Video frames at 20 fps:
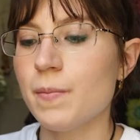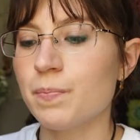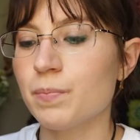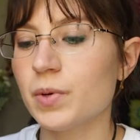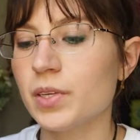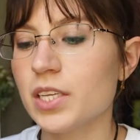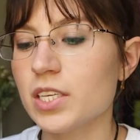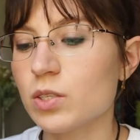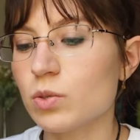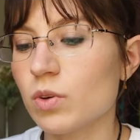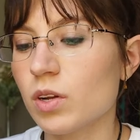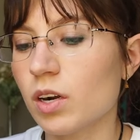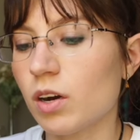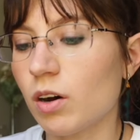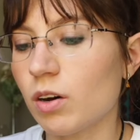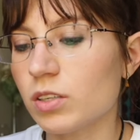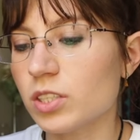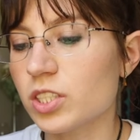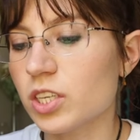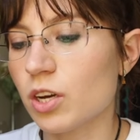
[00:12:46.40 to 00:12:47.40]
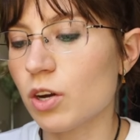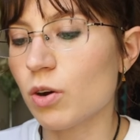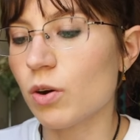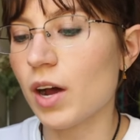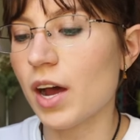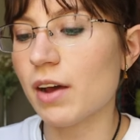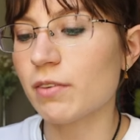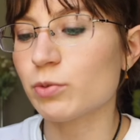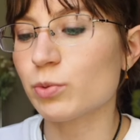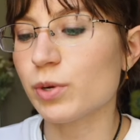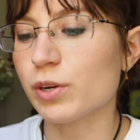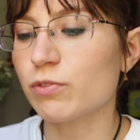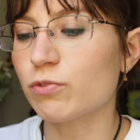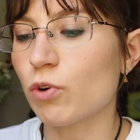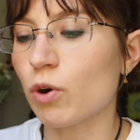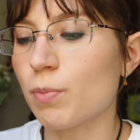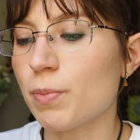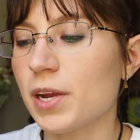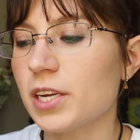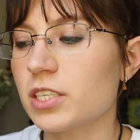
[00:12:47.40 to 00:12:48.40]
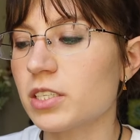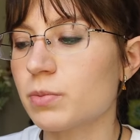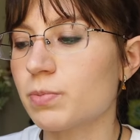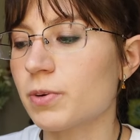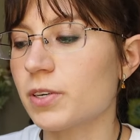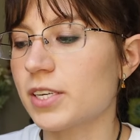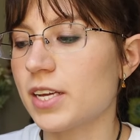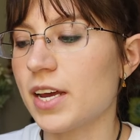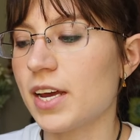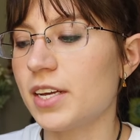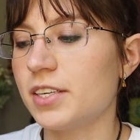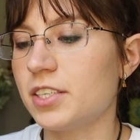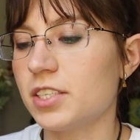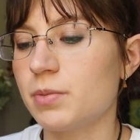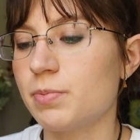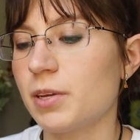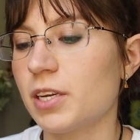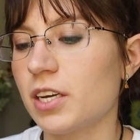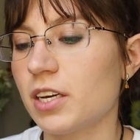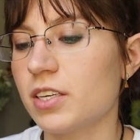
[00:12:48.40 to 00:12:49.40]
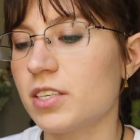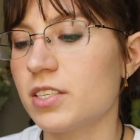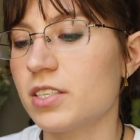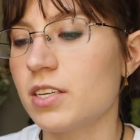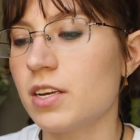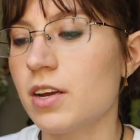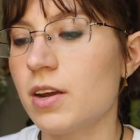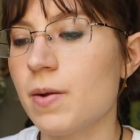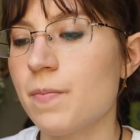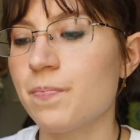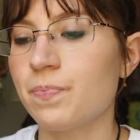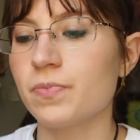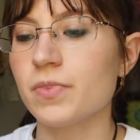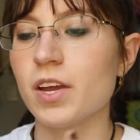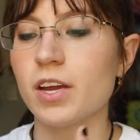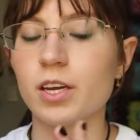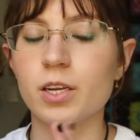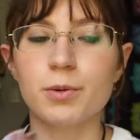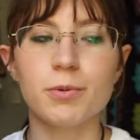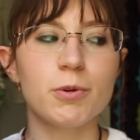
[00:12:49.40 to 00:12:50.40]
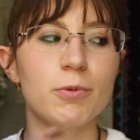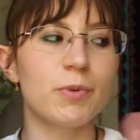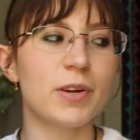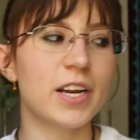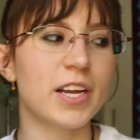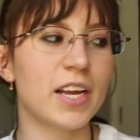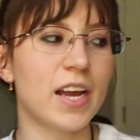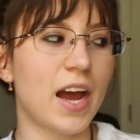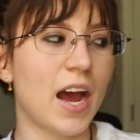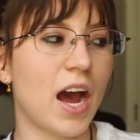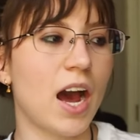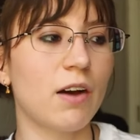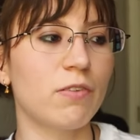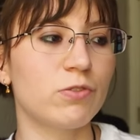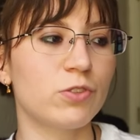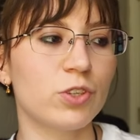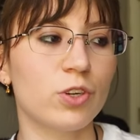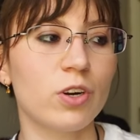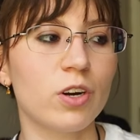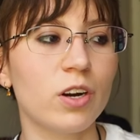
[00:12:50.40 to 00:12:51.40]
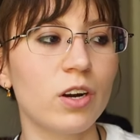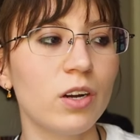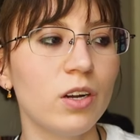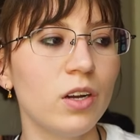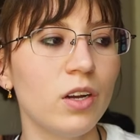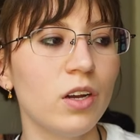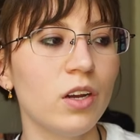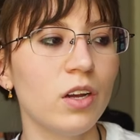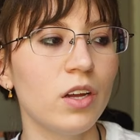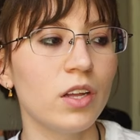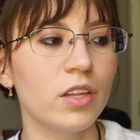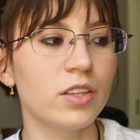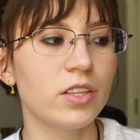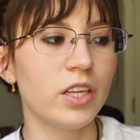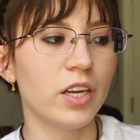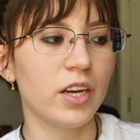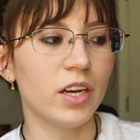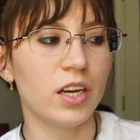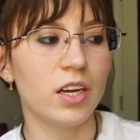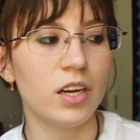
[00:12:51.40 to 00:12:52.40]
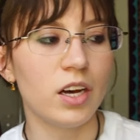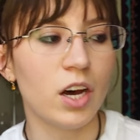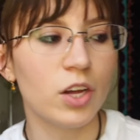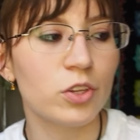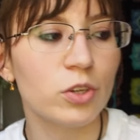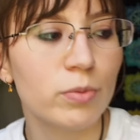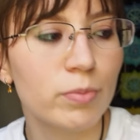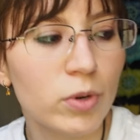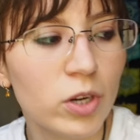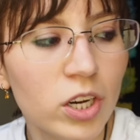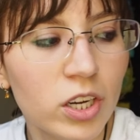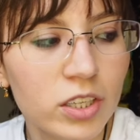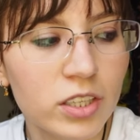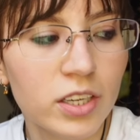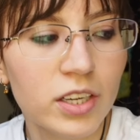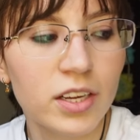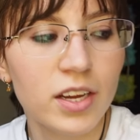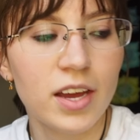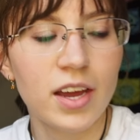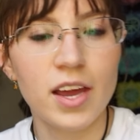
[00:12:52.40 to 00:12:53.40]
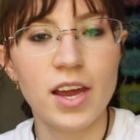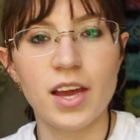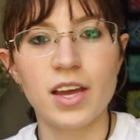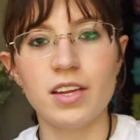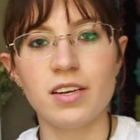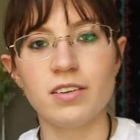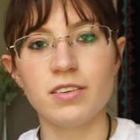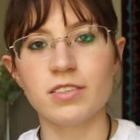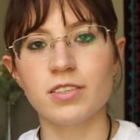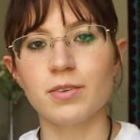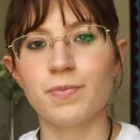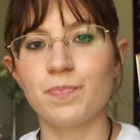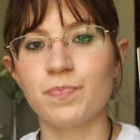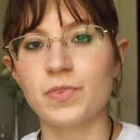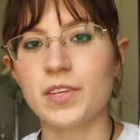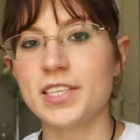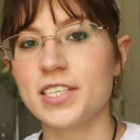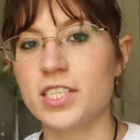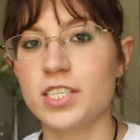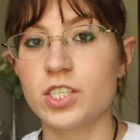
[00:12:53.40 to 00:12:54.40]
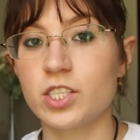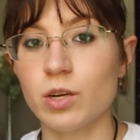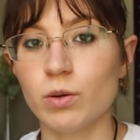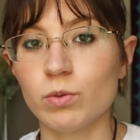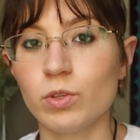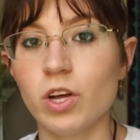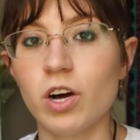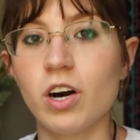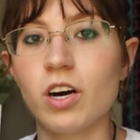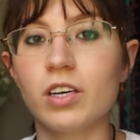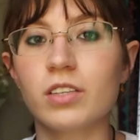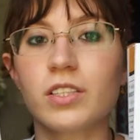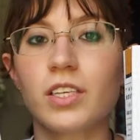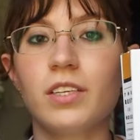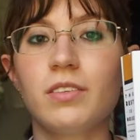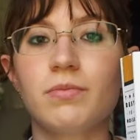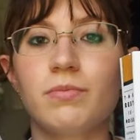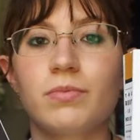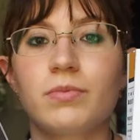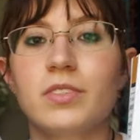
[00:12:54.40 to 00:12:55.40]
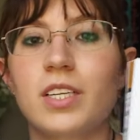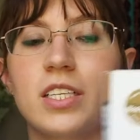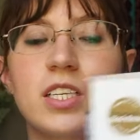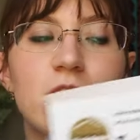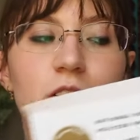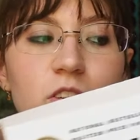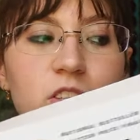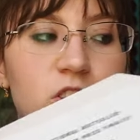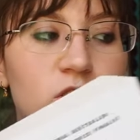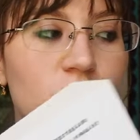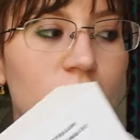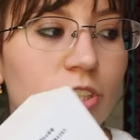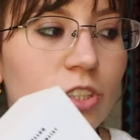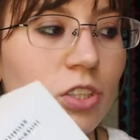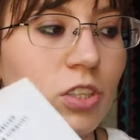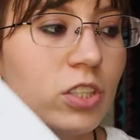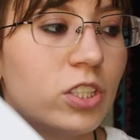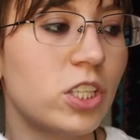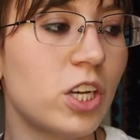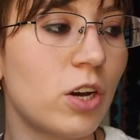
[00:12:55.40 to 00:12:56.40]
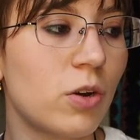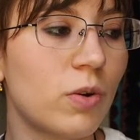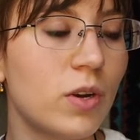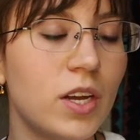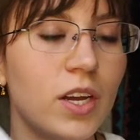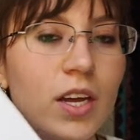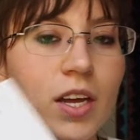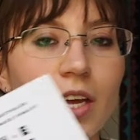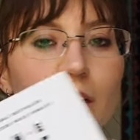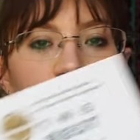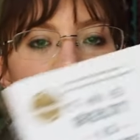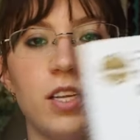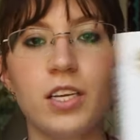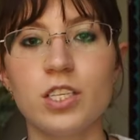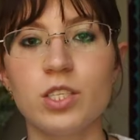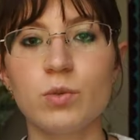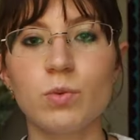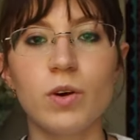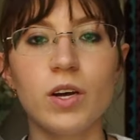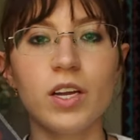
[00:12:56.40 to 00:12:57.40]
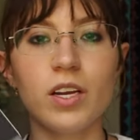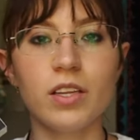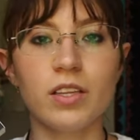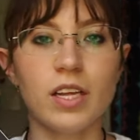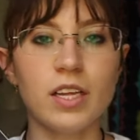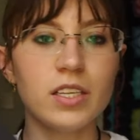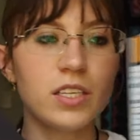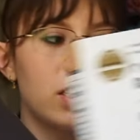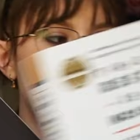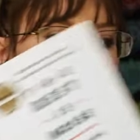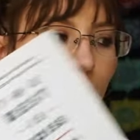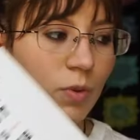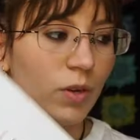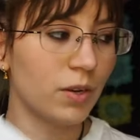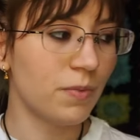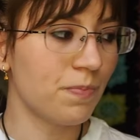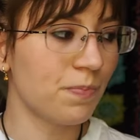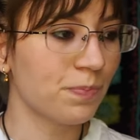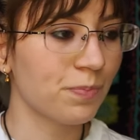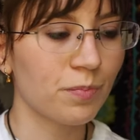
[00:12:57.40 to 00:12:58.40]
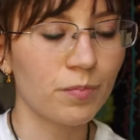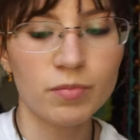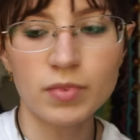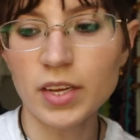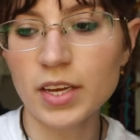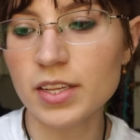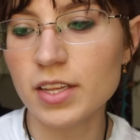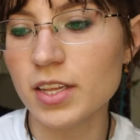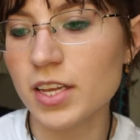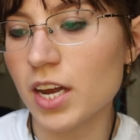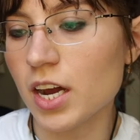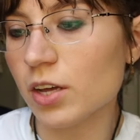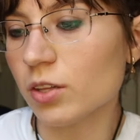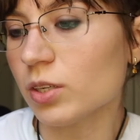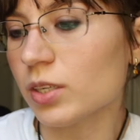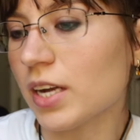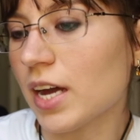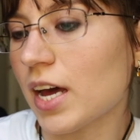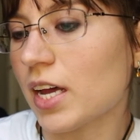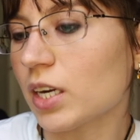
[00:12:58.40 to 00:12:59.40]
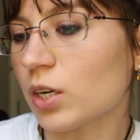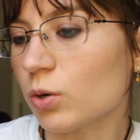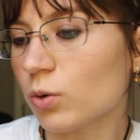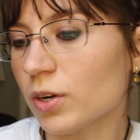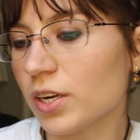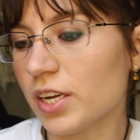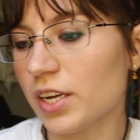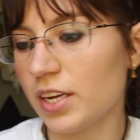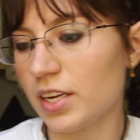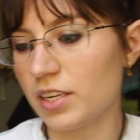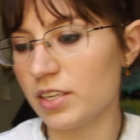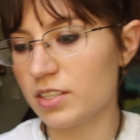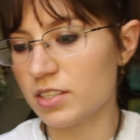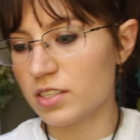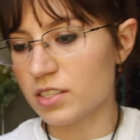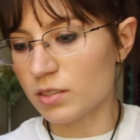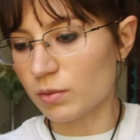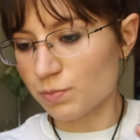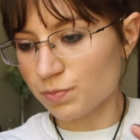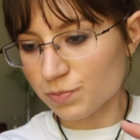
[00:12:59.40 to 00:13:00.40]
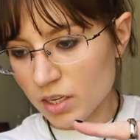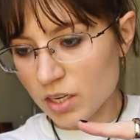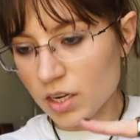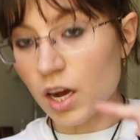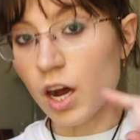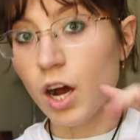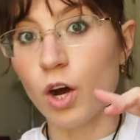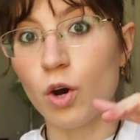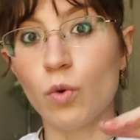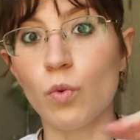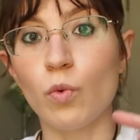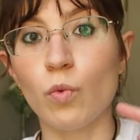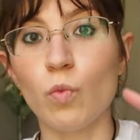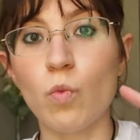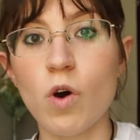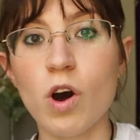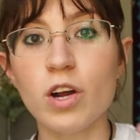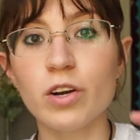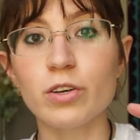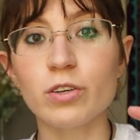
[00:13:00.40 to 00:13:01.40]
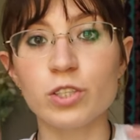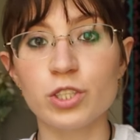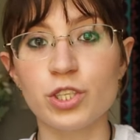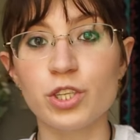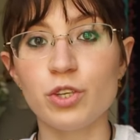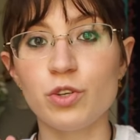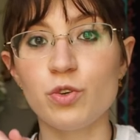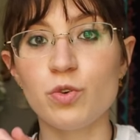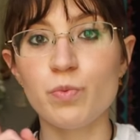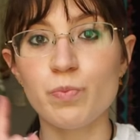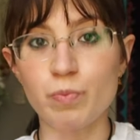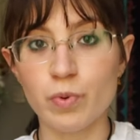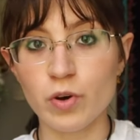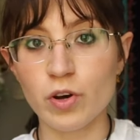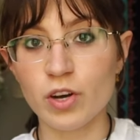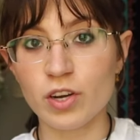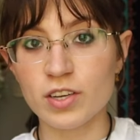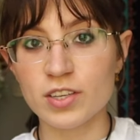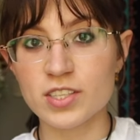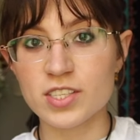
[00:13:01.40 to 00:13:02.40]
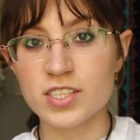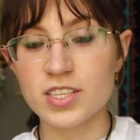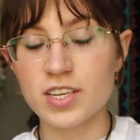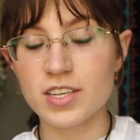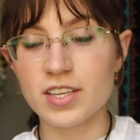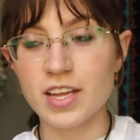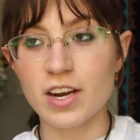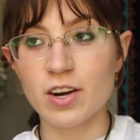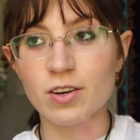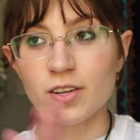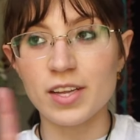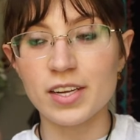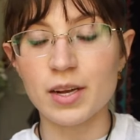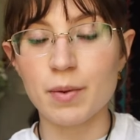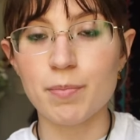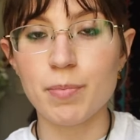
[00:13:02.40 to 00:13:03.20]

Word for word: but this one also, I have to read four pages per day just because I'm going to be reading it after the other book, and this is so long that that's how it's structured. So this one, then this one, and then the other category is, oh, one or two books that are like a